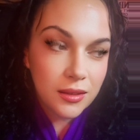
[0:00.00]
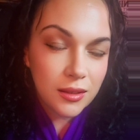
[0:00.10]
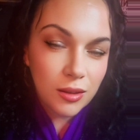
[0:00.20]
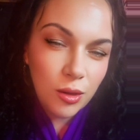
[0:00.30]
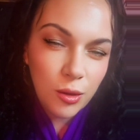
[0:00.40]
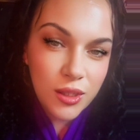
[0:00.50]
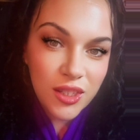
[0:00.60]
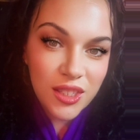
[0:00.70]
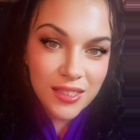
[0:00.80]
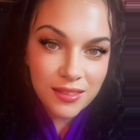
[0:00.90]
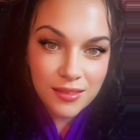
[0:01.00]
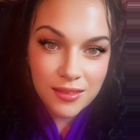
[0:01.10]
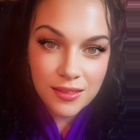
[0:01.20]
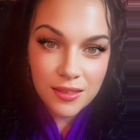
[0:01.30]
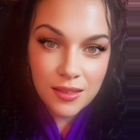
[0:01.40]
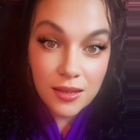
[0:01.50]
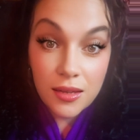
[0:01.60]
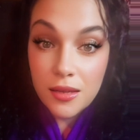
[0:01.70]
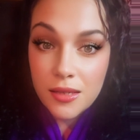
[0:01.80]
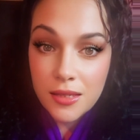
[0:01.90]
closer still.
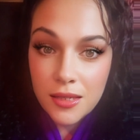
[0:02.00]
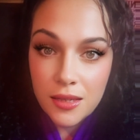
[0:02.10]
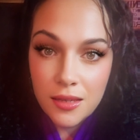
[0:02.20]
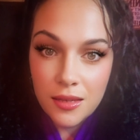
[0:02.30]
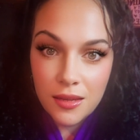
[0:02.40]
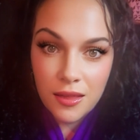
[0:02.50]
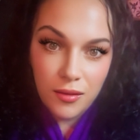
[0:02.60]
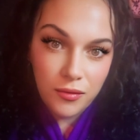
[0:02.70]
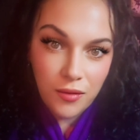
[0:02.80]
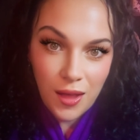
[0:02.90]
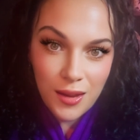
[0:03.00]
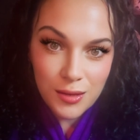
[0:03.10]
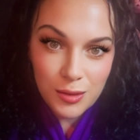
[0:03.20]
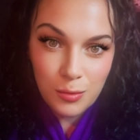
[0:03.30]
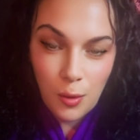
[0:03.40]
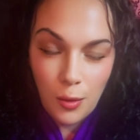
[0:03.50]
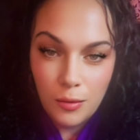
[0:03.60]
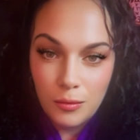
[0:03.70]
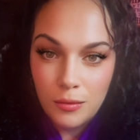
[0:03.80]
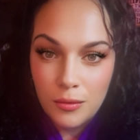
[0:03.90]
You see, the fire's
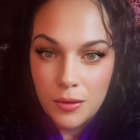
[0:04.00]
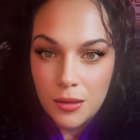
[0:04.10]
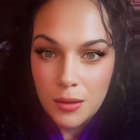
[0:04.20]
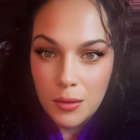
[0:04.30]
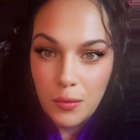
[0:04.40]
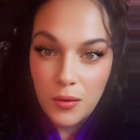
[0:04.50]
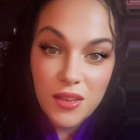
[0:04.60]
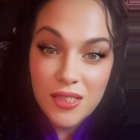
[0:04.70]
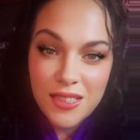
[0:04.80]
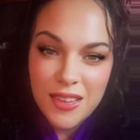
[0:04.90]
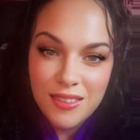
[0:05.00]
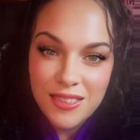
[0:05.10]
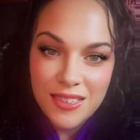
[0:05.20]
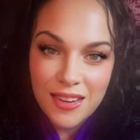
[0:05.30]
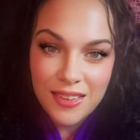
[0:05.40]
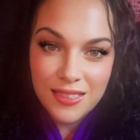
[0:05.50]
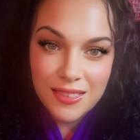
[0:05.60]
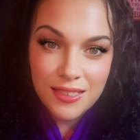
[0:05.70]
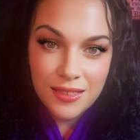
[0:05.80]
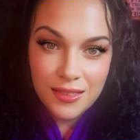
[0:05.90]
warm, but this tale tonight,
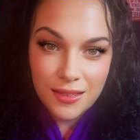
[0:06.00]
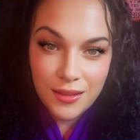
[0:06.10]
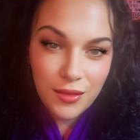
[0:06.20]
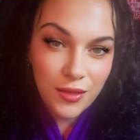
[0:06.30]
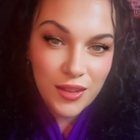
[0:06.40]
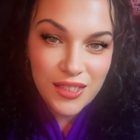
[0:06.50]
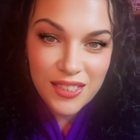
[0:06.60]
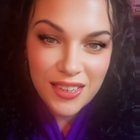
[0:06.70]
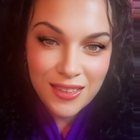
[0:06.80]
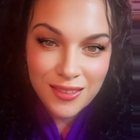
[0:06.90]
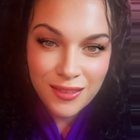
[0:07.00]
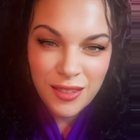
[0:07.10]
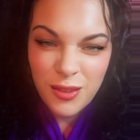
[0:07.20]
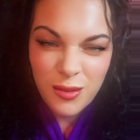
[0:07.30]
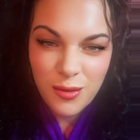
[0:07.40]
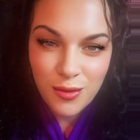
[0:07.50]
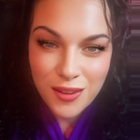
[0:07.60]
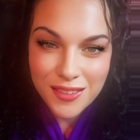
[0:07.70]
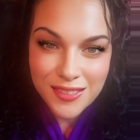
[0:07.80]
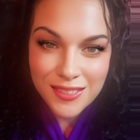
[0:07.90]
this tale
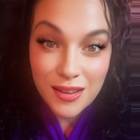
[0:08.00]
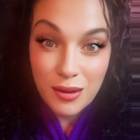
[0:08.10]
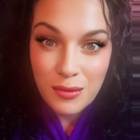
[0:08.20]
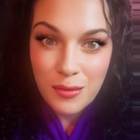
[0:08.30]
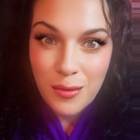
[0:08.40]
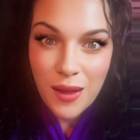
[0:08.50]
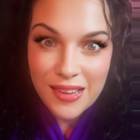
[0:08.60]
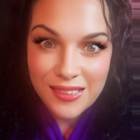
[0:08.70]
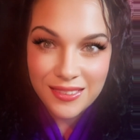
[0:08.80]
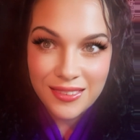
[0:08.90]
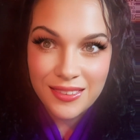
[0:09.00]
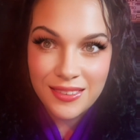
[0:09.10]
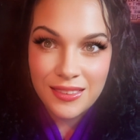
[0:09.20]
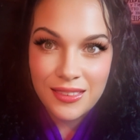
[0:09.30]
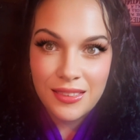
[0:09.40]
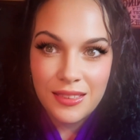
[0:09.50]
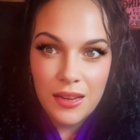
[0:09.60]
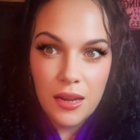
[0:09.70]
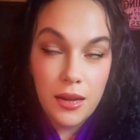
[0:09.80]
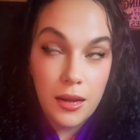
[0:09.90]
runs wild.
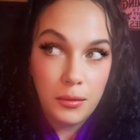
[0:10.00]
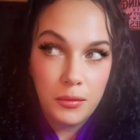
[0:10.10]
Now,